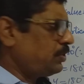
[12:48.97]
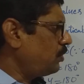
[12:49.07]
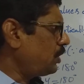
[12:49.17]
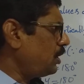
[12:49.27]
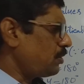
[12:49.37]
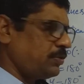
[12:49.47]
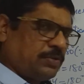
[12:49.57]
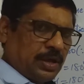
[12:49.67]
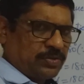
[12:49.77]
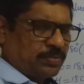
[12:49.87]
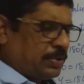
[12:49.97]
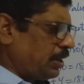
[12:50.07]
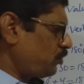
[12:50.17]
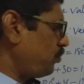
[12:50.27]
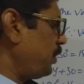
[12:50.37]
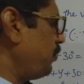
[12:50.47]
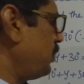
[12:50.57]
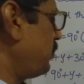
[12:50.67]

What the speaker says: Okay, otherwise you ask me, I'll explain once